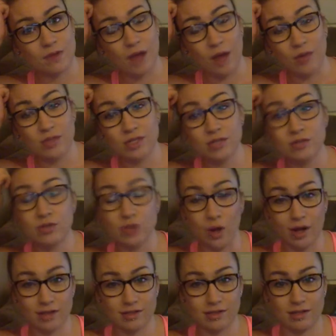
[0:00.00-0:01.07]
I was
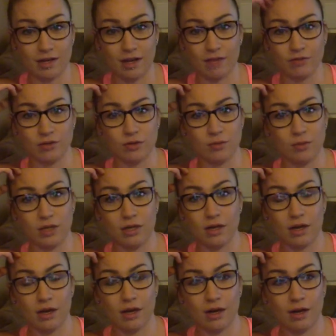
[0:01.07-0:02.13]
exhausted after the meet.
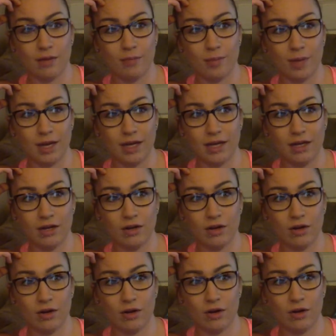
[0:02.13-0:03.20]
Uh, biting,
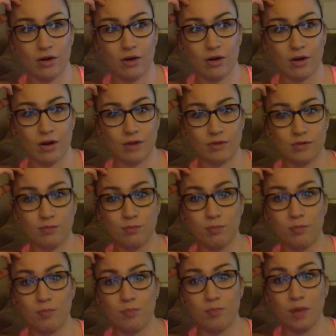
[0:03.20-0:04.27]
I was
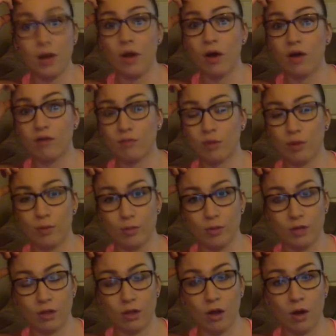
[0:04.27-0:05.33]
bit off
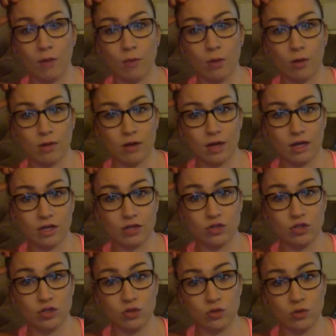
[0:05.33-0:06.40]
probably a lot more than I could
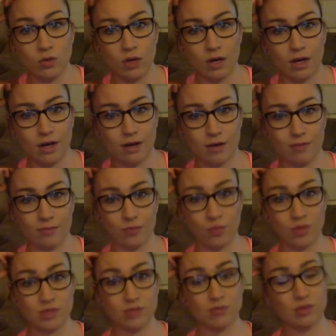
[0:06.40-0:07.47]
chew. Um,
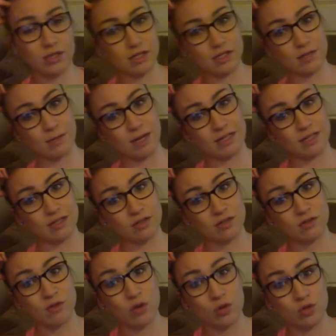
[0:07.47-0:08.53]
wasn't really expecting this
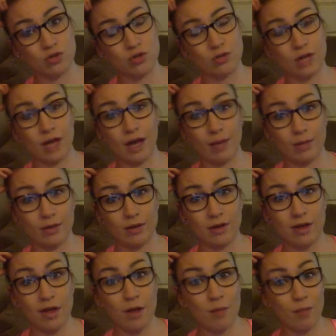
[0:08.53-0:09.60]
photo shoot to happen,
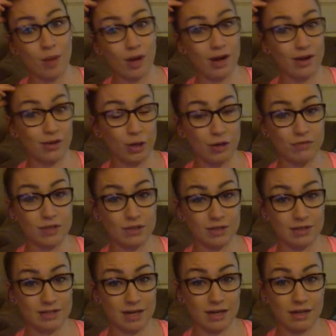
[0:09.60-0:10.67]
but a lot of
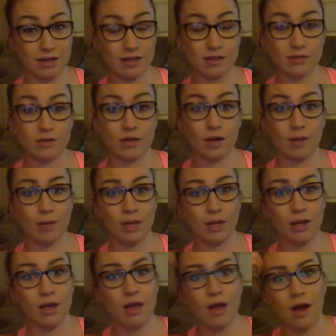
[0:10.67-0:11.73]
exciting things are
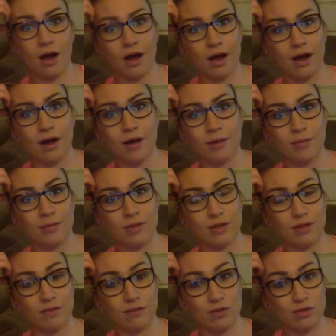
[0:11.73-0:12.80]
coming um, in
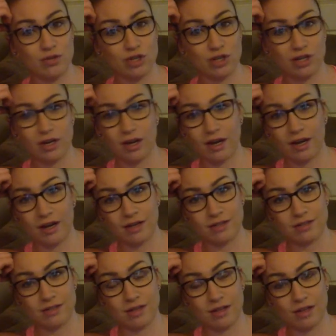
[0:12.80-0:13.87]
the future.
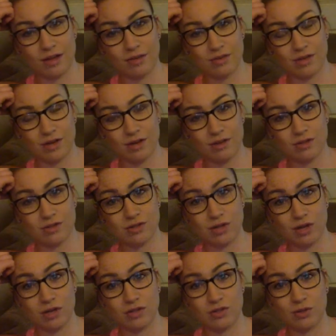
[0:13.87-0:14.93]
And uh, that was kind of the
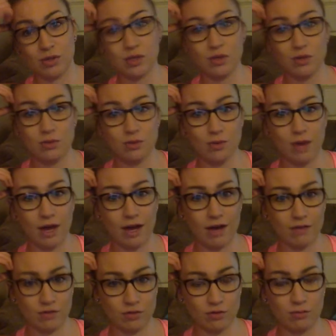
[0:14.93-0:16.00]
start. So I knew
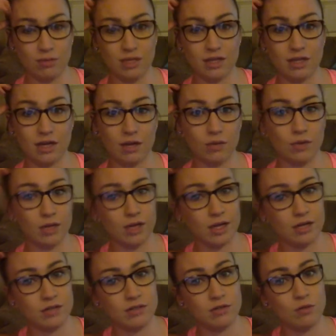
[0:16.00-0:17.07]
after the meet that I really
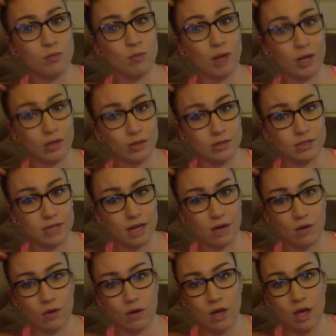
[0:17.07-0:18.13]
had to buckle
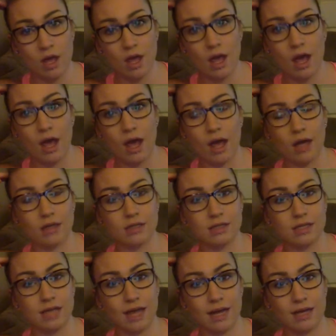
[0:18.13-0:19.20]
down and
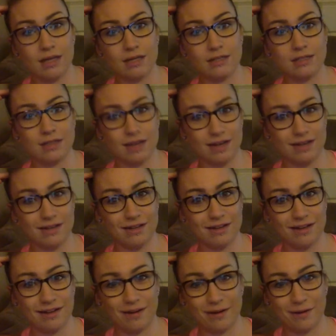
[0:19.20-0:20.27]
get it done,
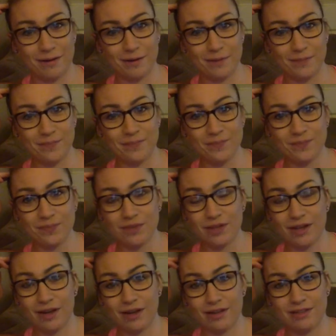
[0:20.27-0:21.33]
um,
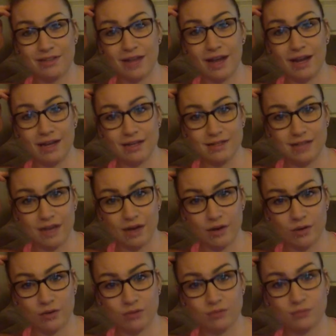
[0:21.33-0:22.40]
kind of dieted
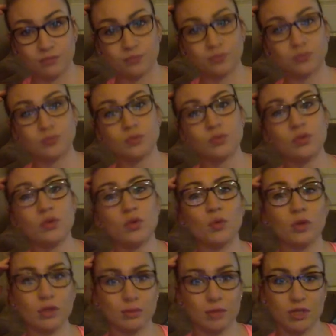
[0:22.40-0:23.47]
down,
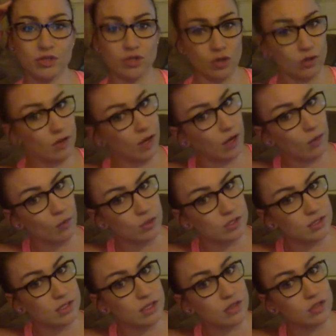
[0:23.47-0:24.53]
really made sure that I
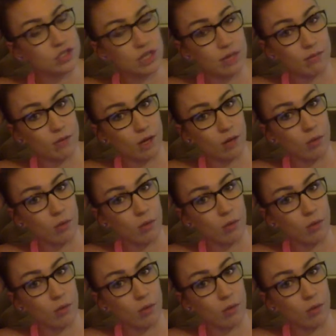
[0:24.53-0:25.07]
was in the shape that I